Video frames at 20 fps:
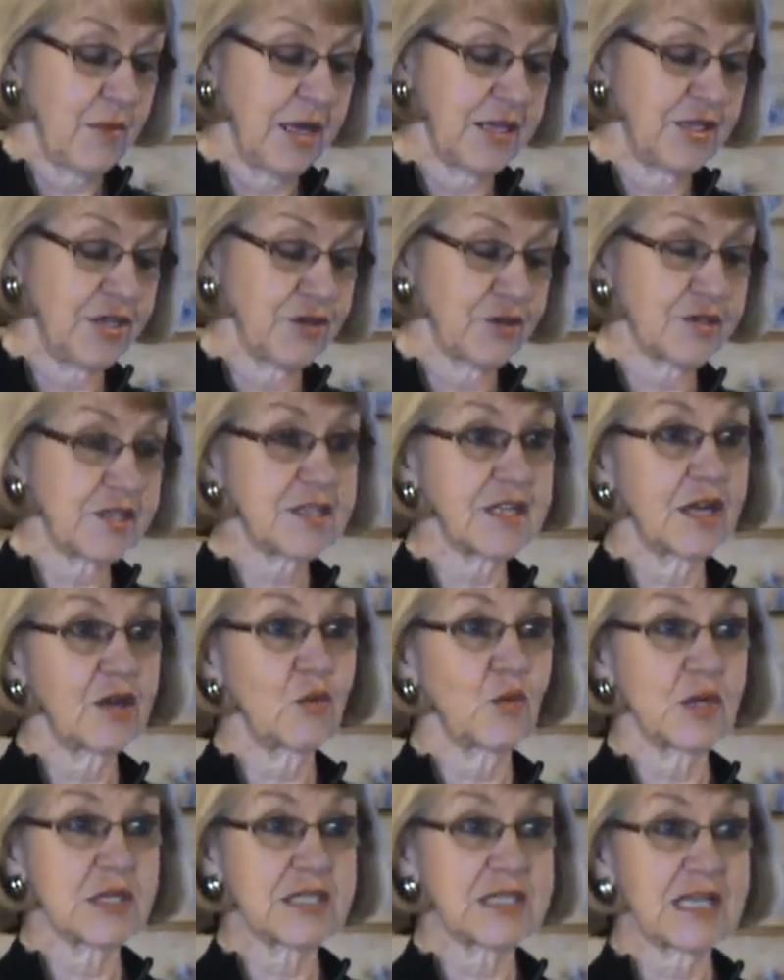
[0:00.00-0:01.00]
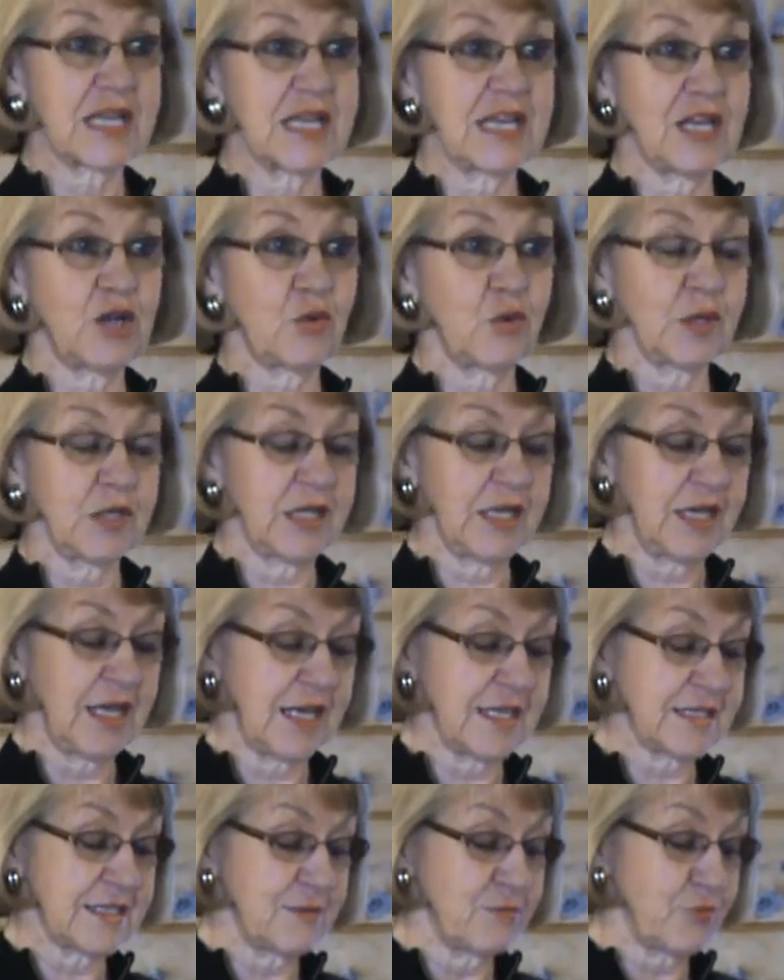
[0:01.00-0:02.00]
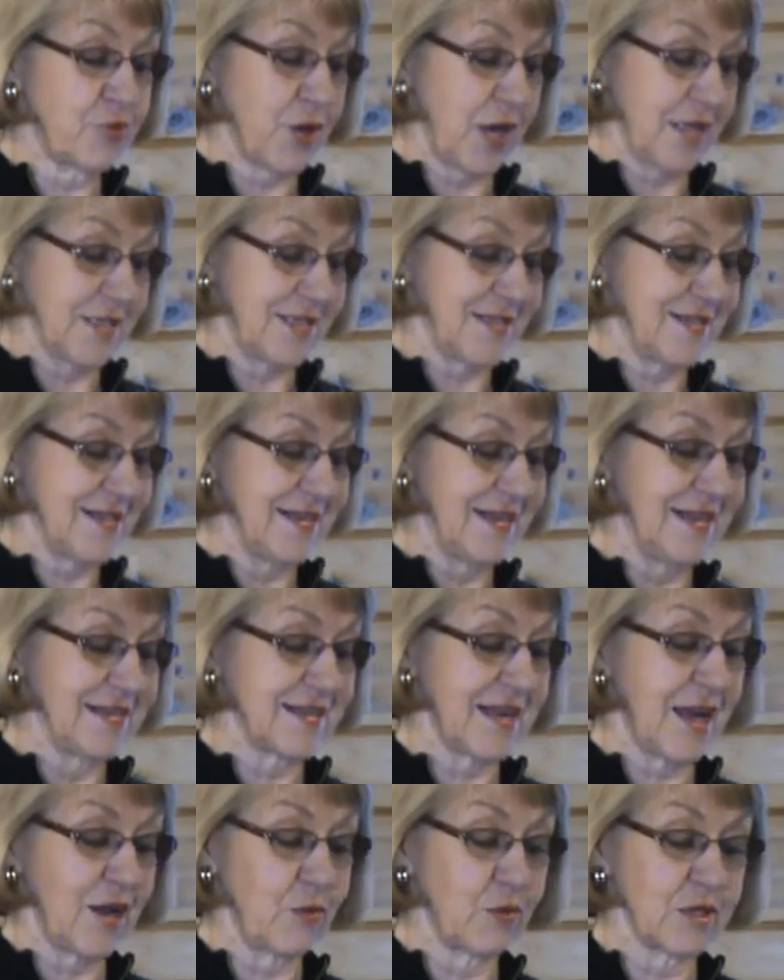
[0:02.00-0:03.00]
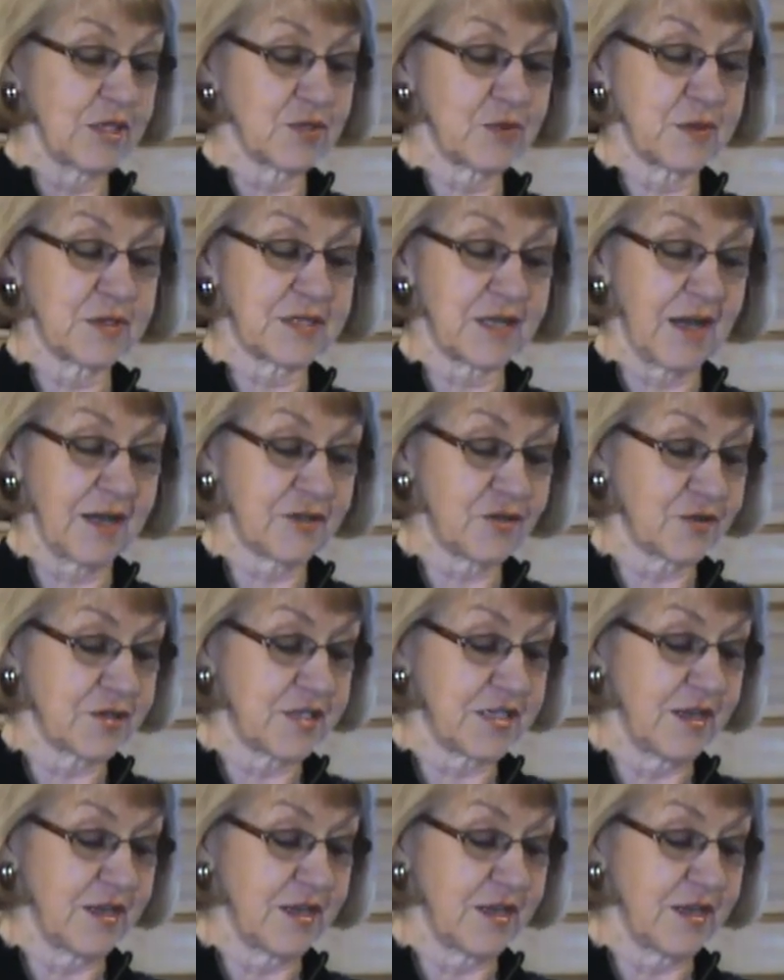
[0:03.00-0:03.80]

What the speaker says: My dear son was equally as impressed as I was with Dr.